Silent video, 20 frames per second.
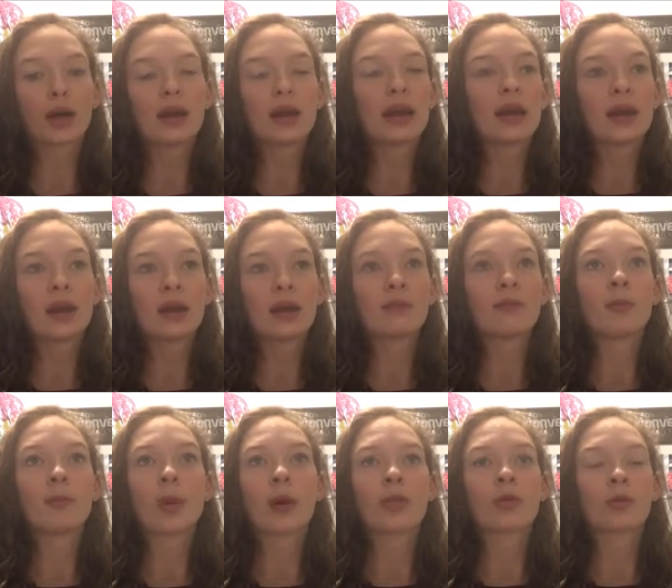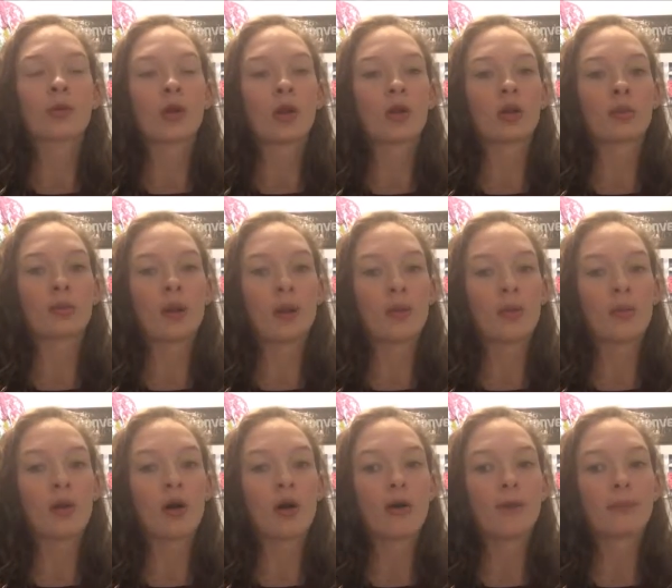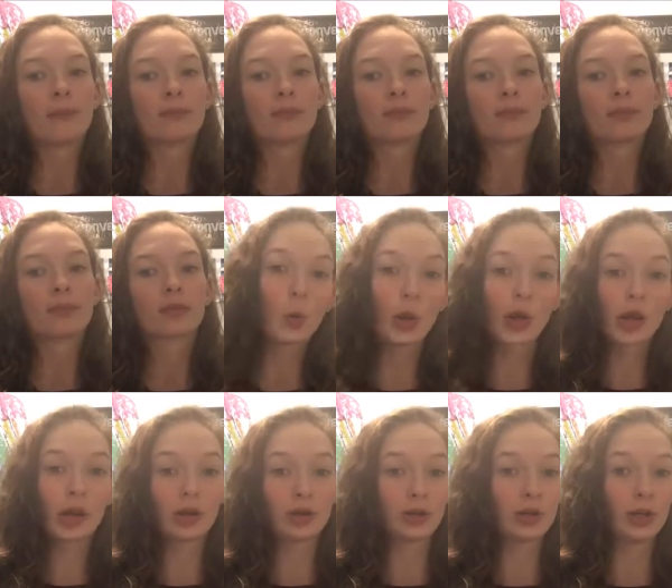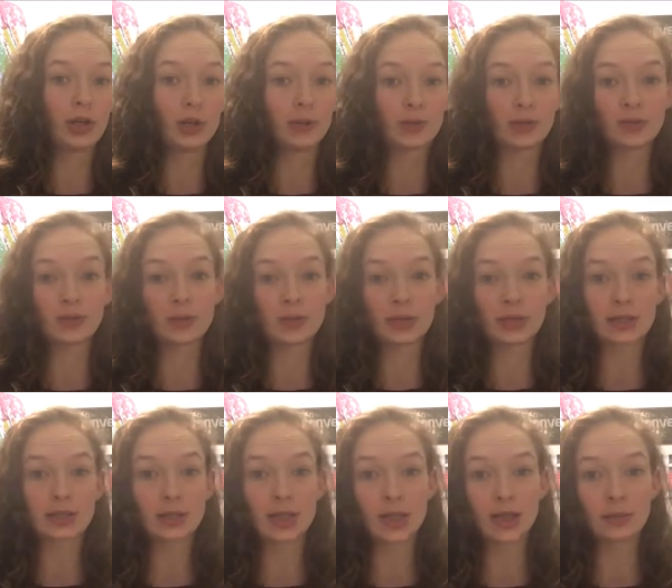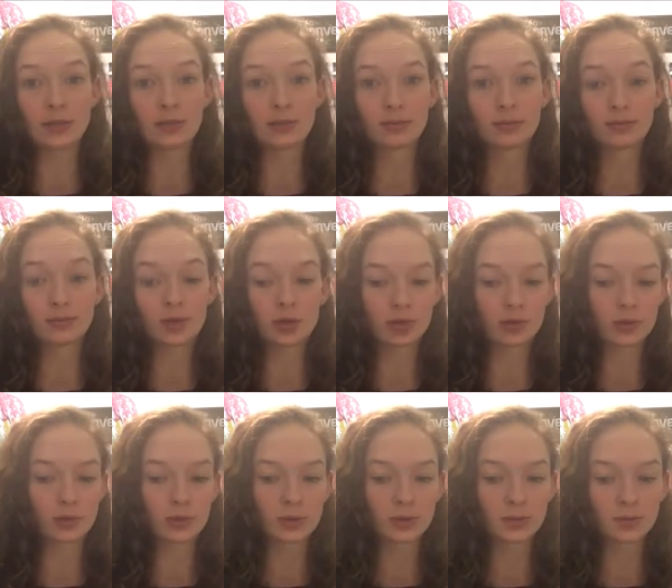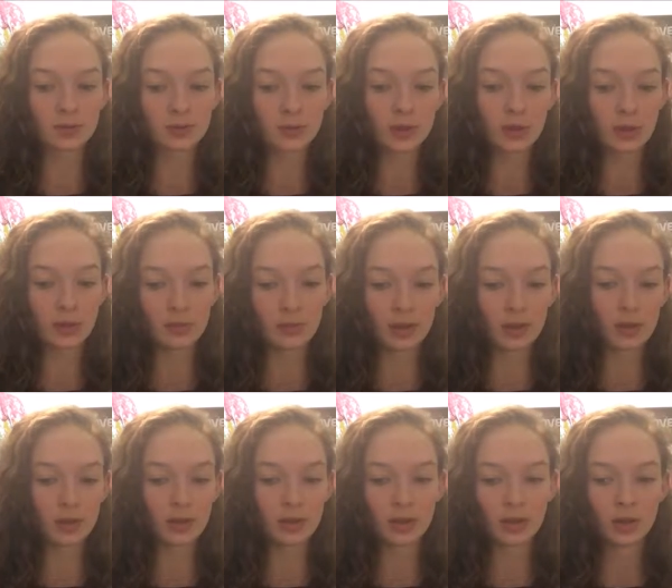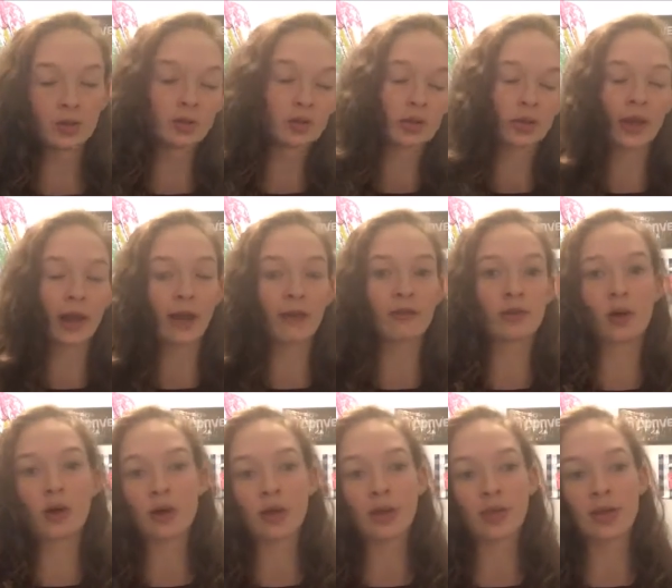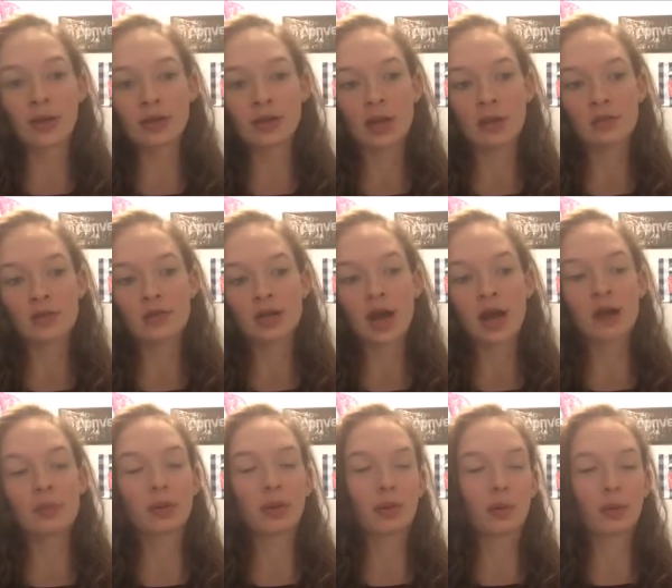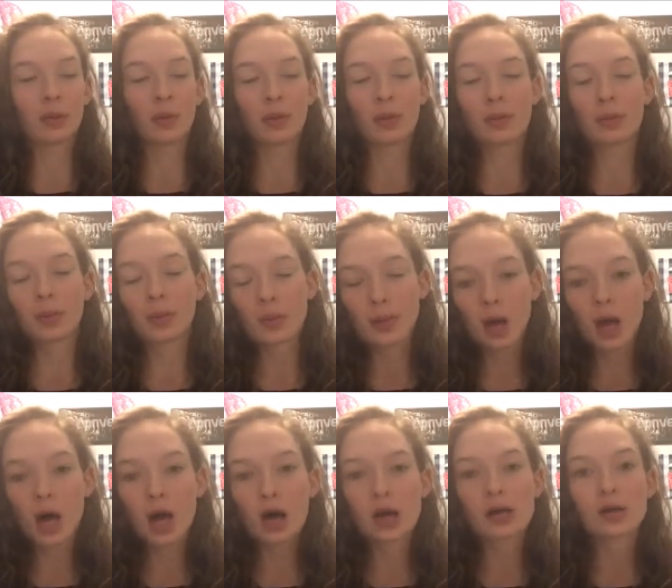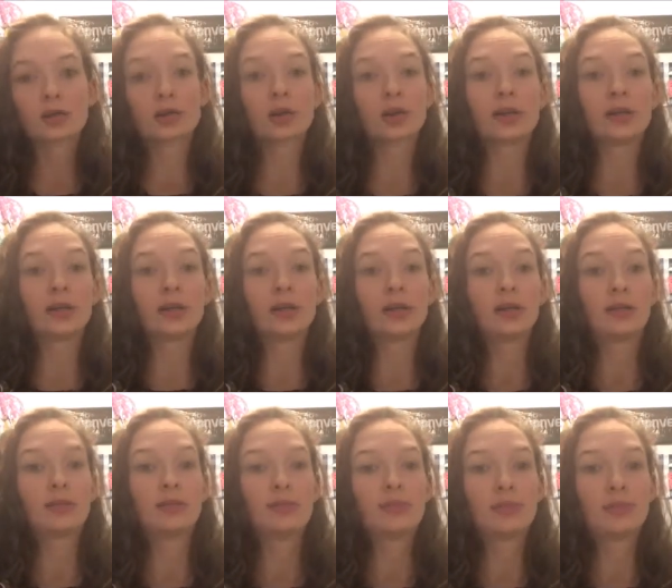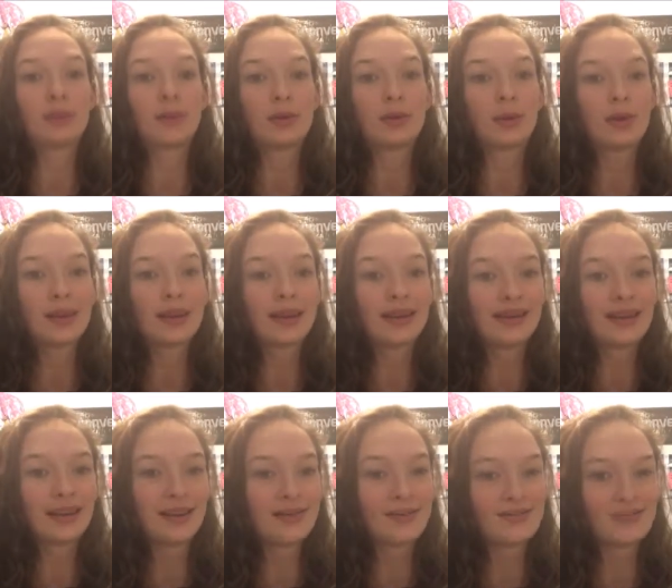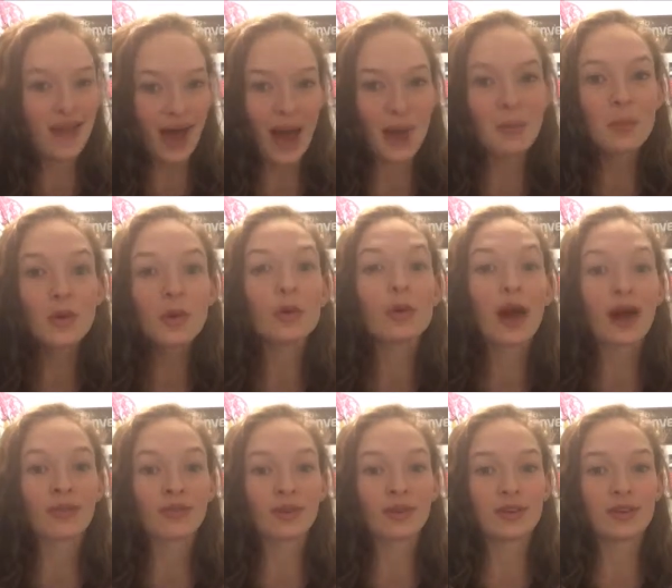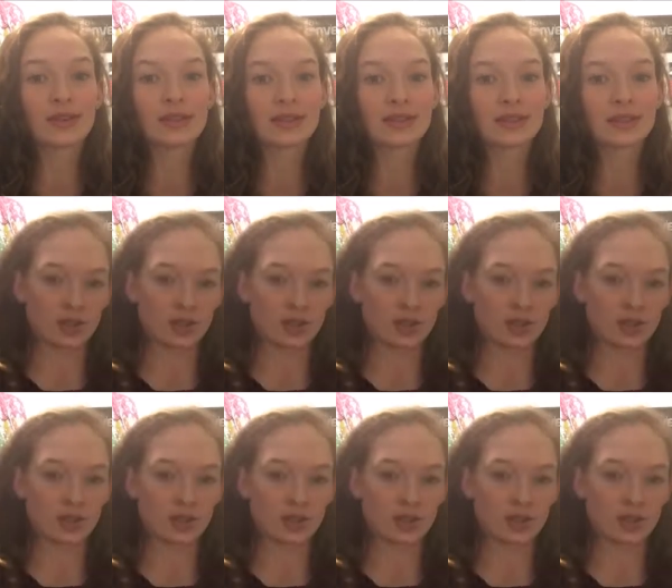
And I didn't even bother calling my mom well, I already knew what she was going to say, which was going to be, you shouldn't have gone at that time of night, blah, blah, blah, blah, blah, and I was already in a bad mood after this.